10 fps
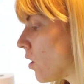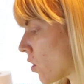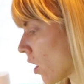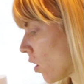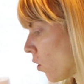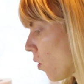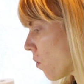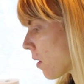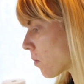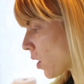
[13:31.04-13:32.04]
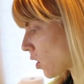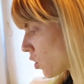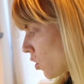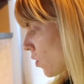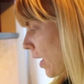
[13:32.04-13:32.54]
So what I'm gonna
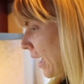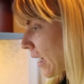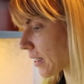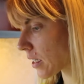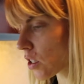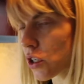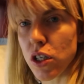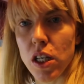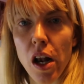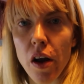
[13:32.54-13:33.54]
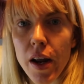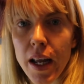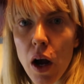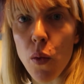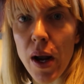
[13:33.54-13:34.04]
do is, just
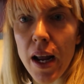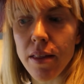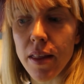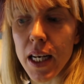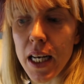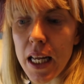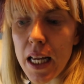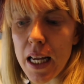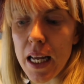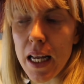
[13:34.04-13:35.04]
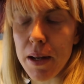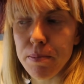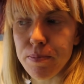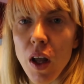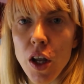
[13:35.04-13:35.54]
like with
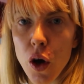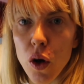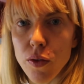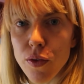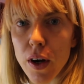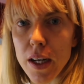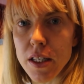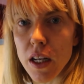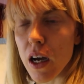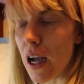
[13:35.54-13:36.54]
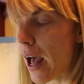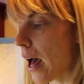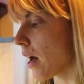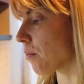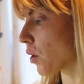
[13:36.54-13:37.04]
the yolk of rice, I
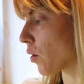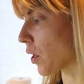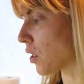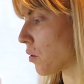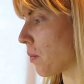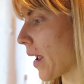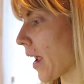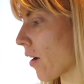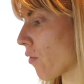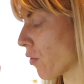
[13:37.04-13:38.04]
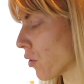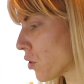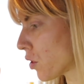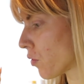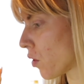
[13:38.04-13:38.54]
am going to make,
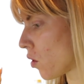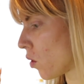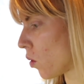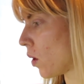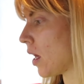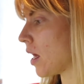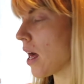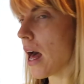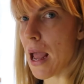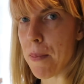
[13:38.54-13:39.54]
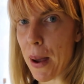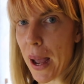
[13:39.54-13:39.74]
first of all, a